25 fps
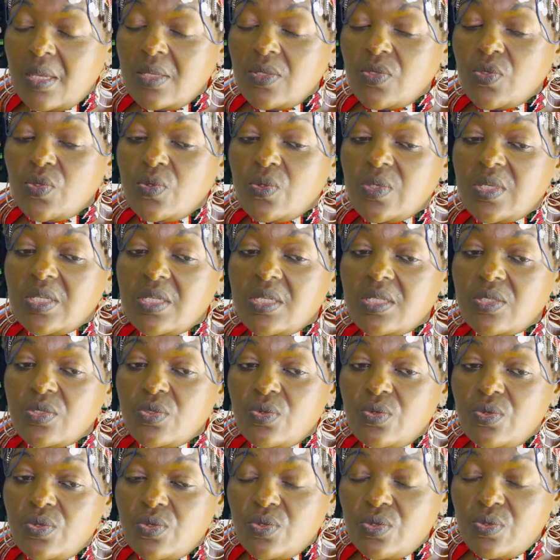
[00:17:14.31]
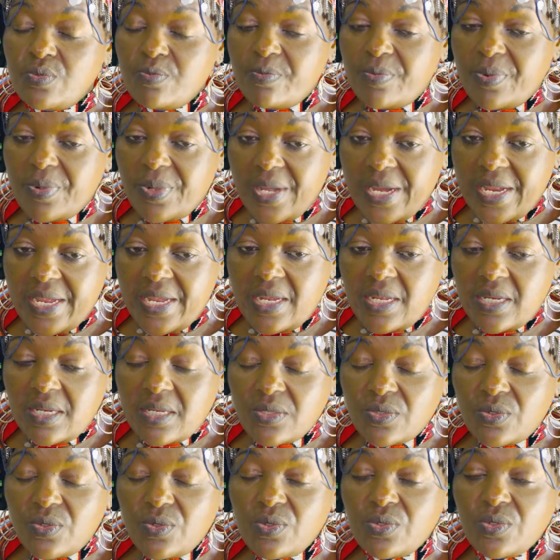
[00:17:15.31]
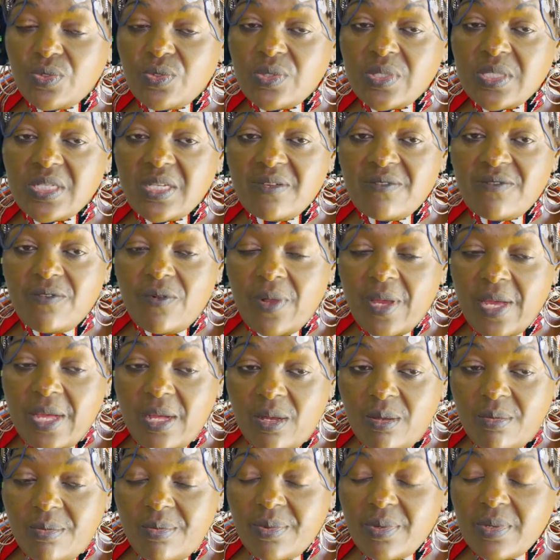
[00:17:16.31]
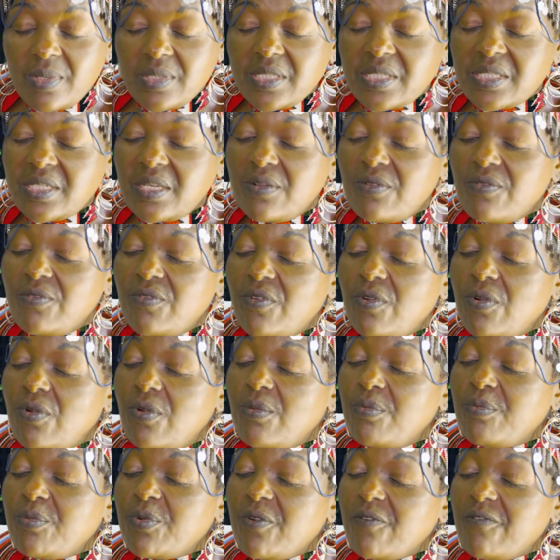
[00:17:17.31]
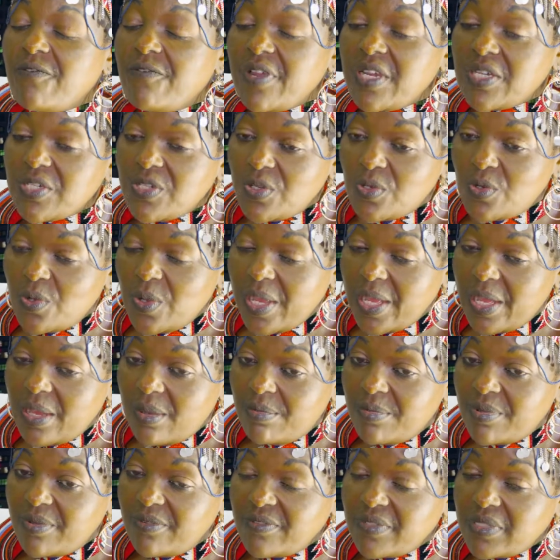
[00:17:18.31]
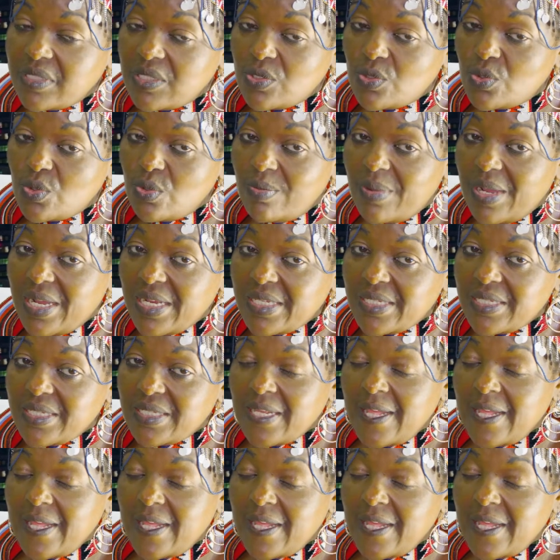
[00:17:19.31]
So it is good to pray, it is good to seek for help, seek for professional help if it's too much.